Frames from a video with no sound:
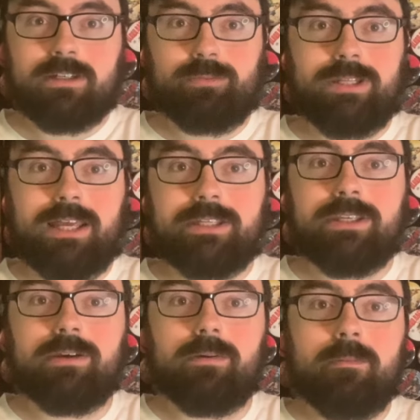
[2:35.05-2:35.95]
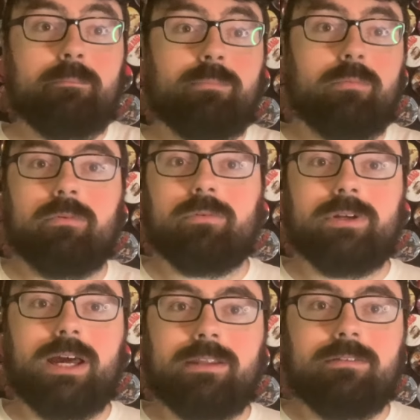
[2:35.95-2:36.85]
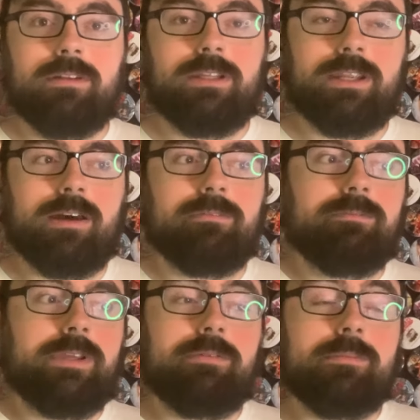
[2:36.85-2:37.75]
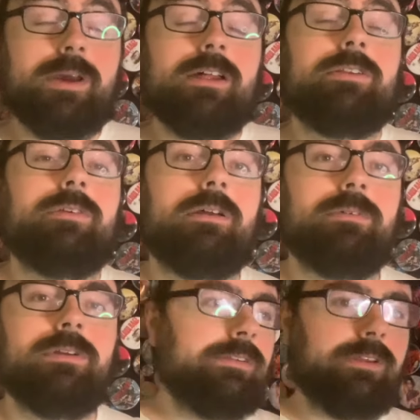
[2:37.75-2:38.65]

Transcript: We like you but we were not, you know, give you mess or whatever.